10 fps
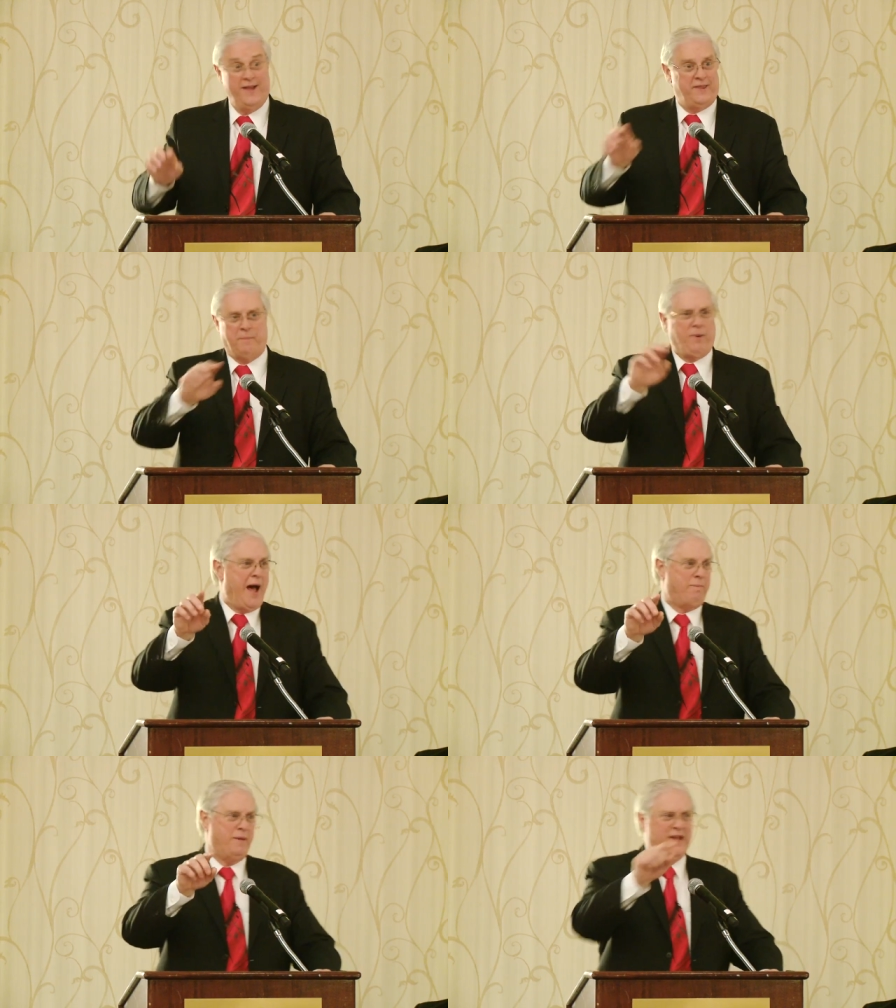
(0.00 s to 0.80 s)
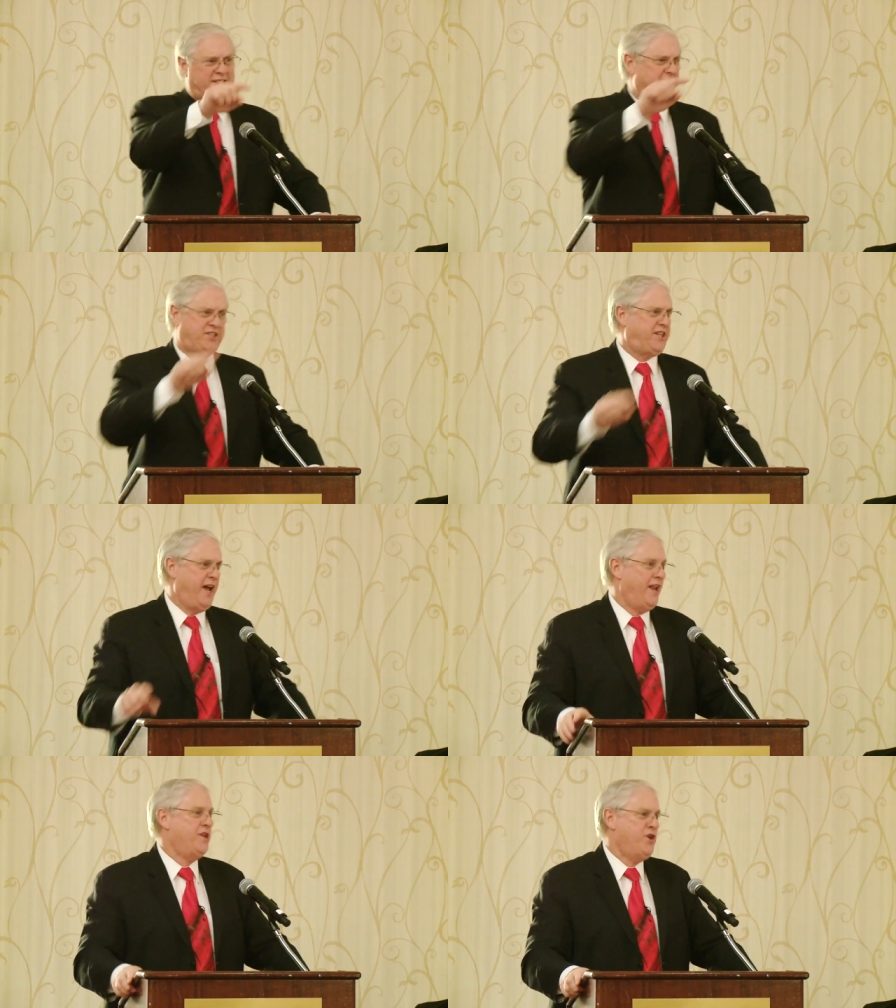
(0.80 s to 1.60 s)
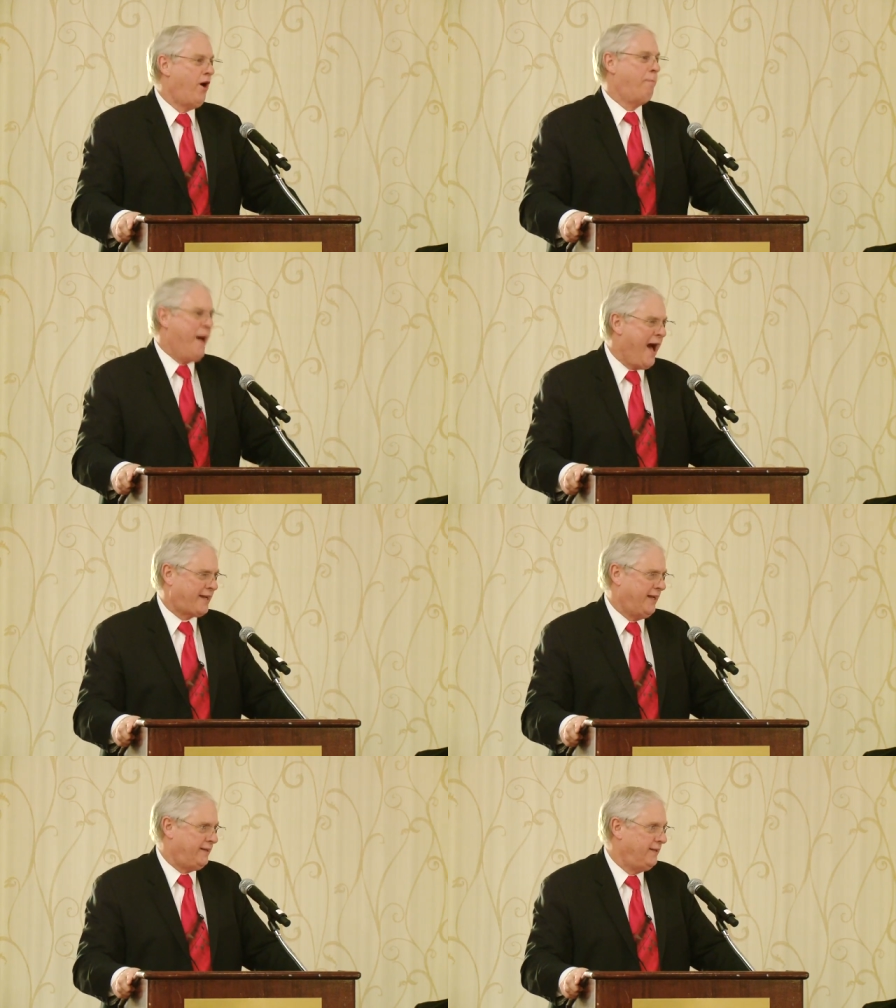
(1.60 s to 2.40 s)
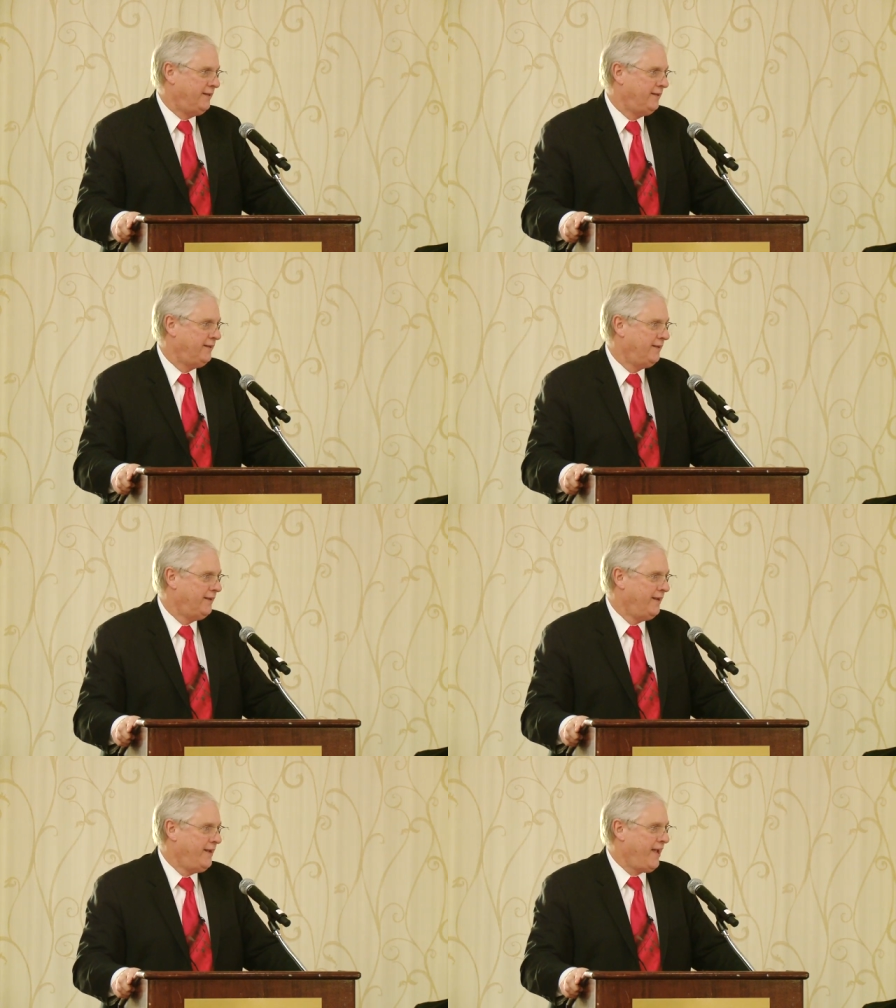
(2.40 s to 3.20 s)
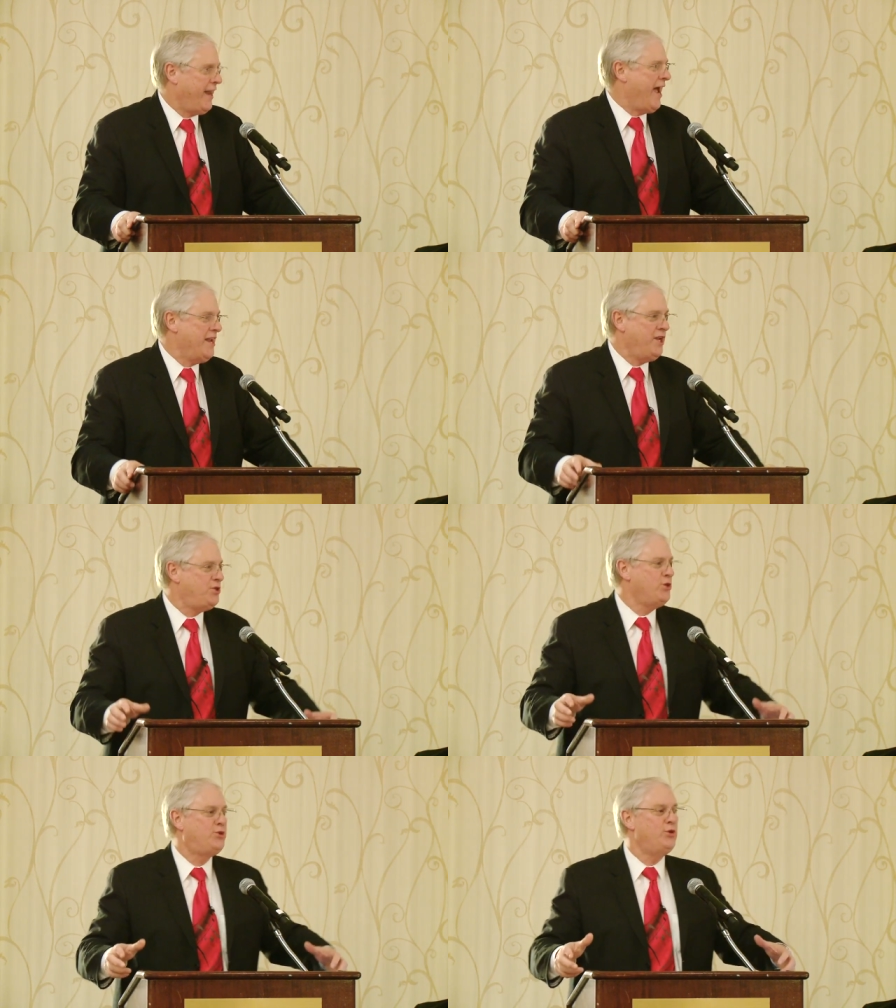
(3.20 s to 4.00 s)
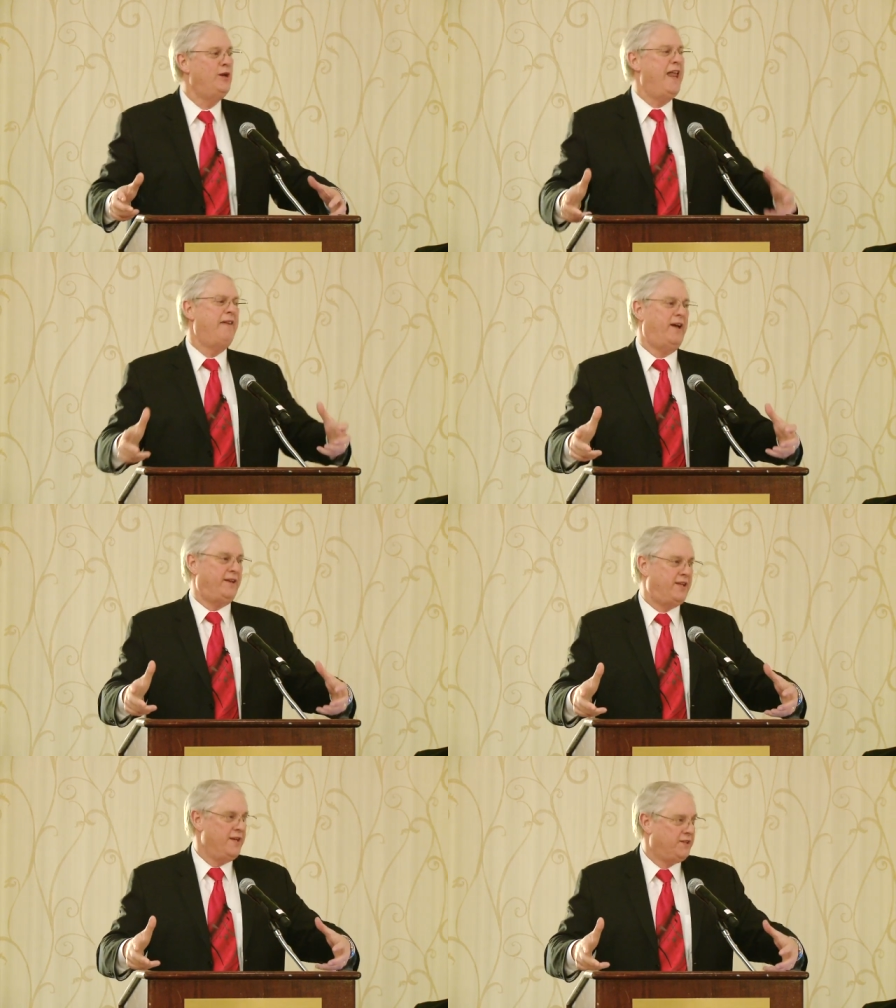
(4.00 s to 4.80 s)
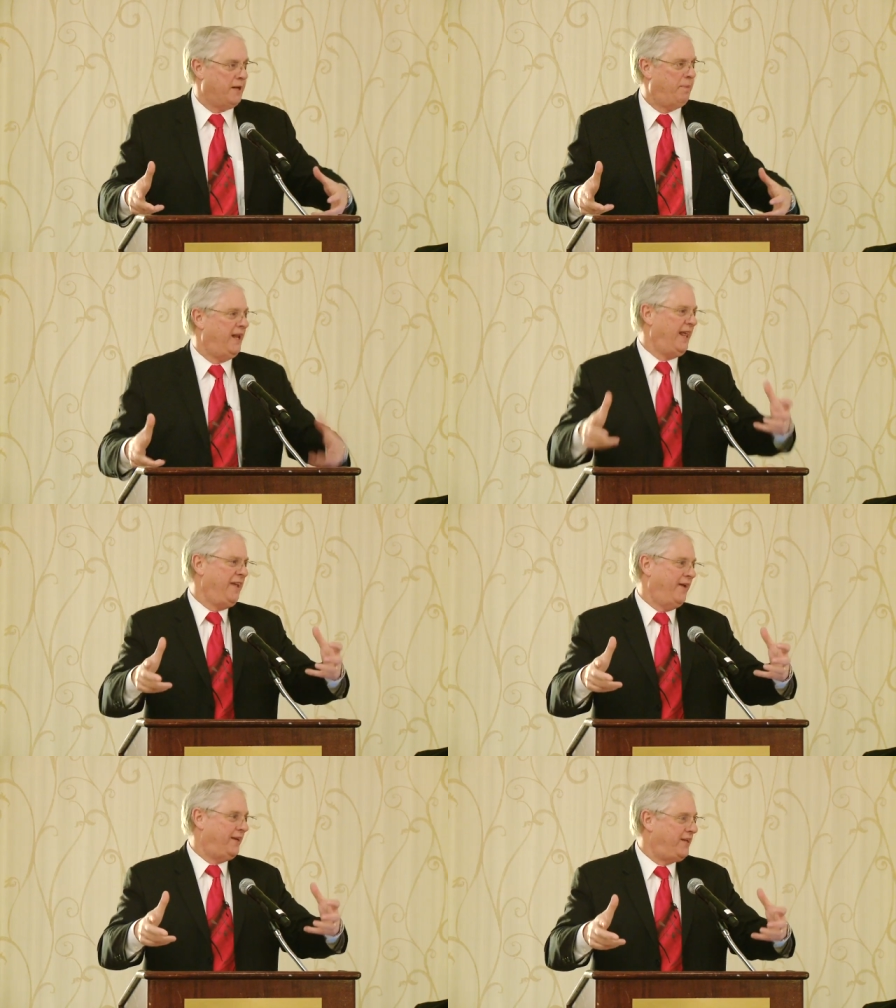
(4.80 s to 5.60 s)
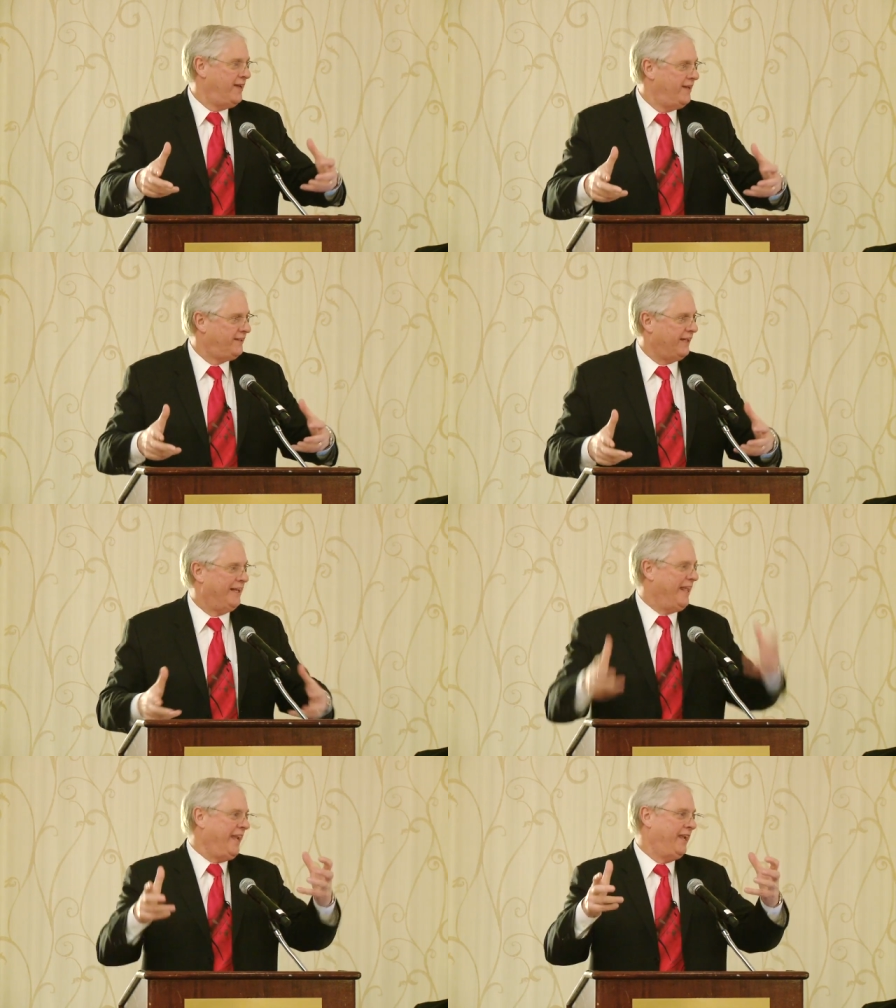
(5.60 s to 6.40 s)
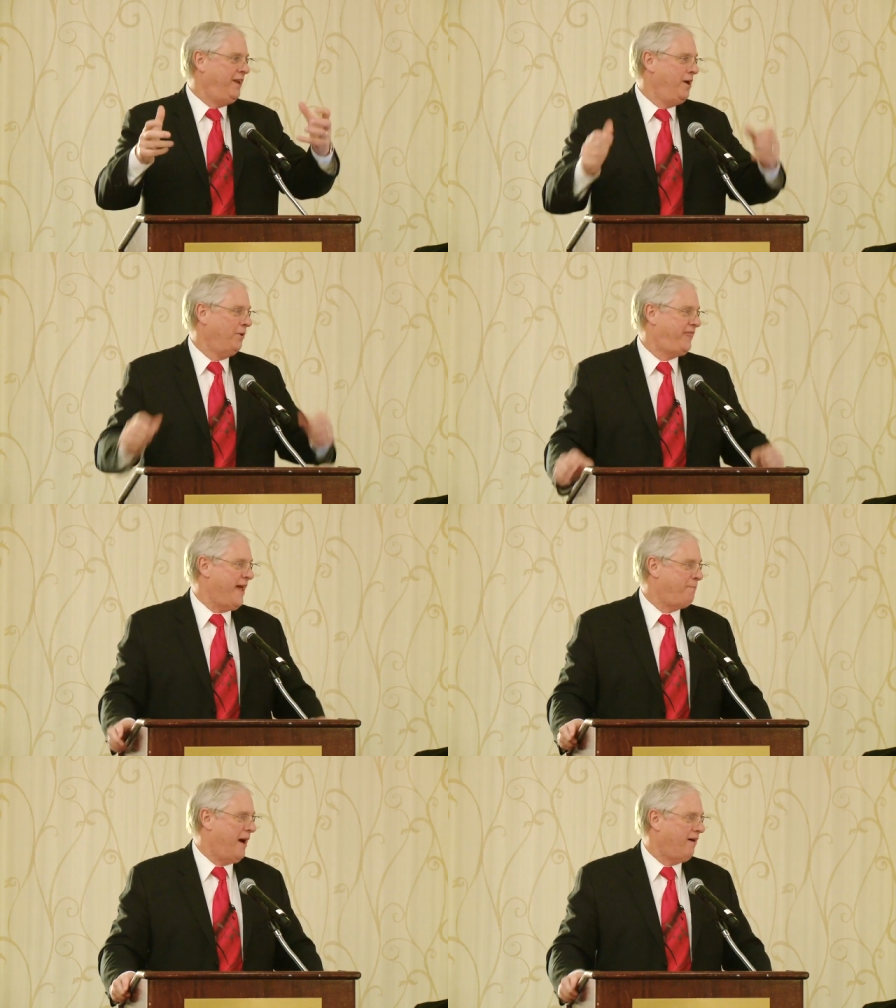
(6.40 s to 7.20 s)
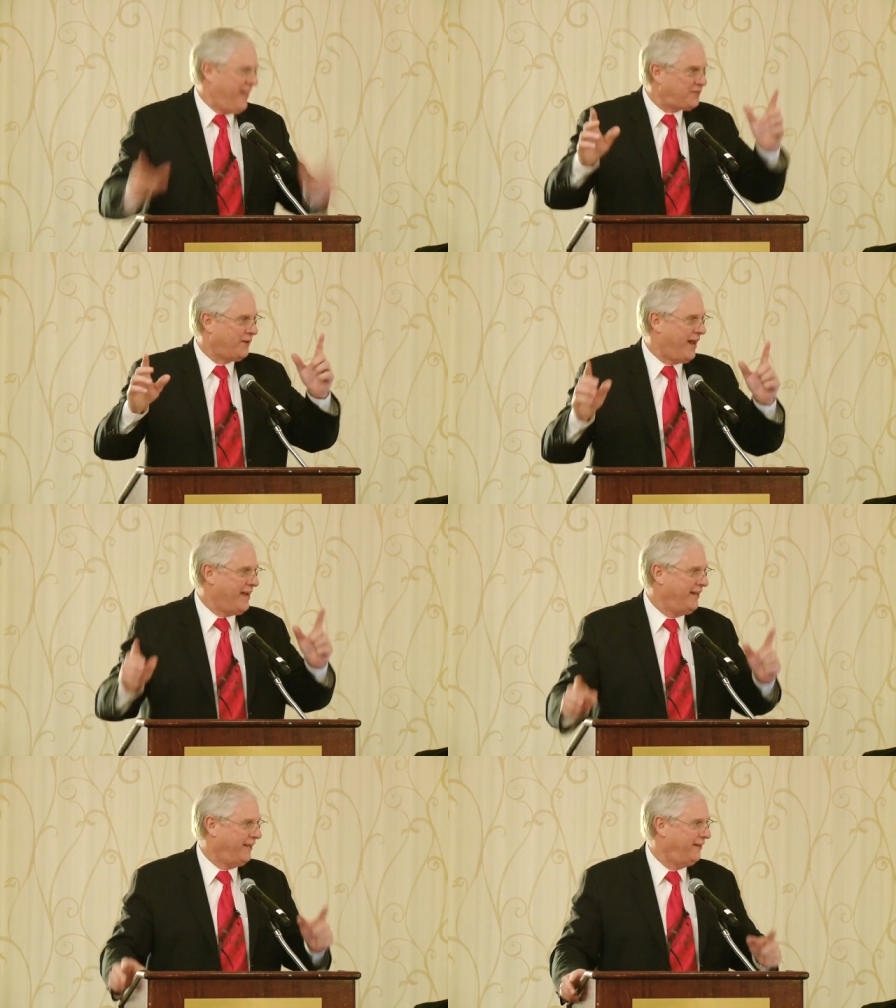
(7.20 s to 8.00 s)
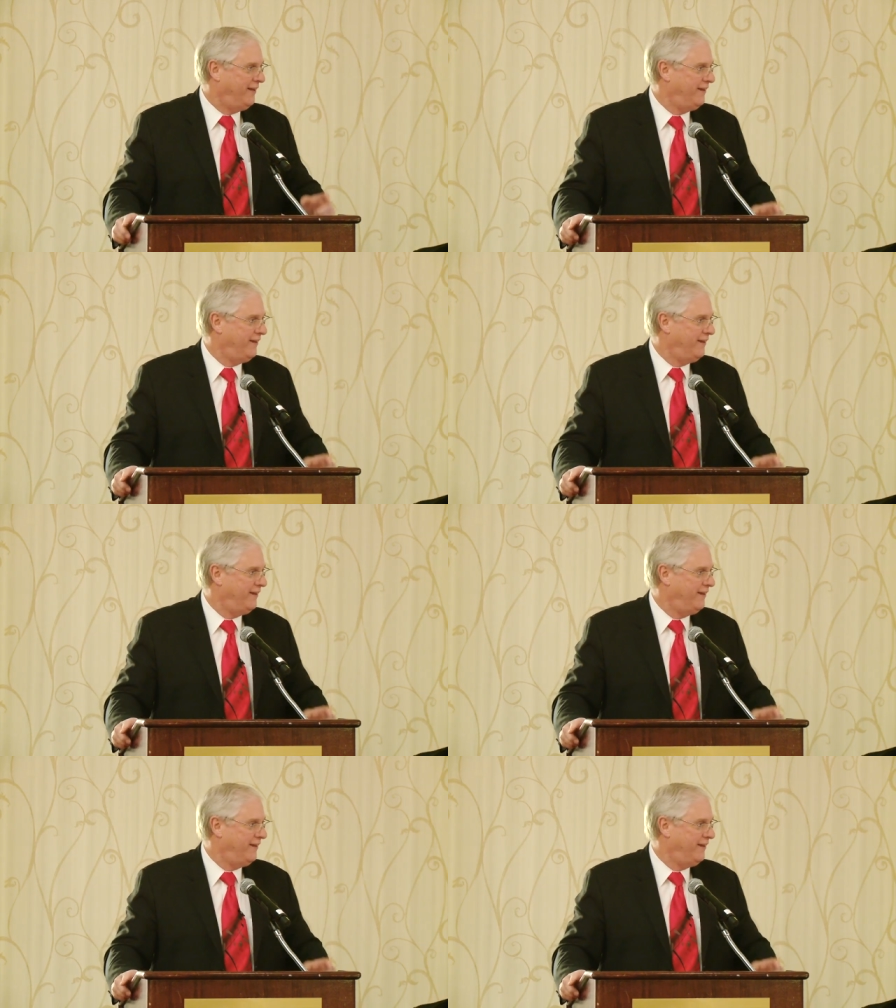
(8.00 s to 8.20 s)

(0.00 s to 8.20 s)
The problem is it's still in your pocket. And I need you to live it, to believe it, to lead with that power. That's what I need.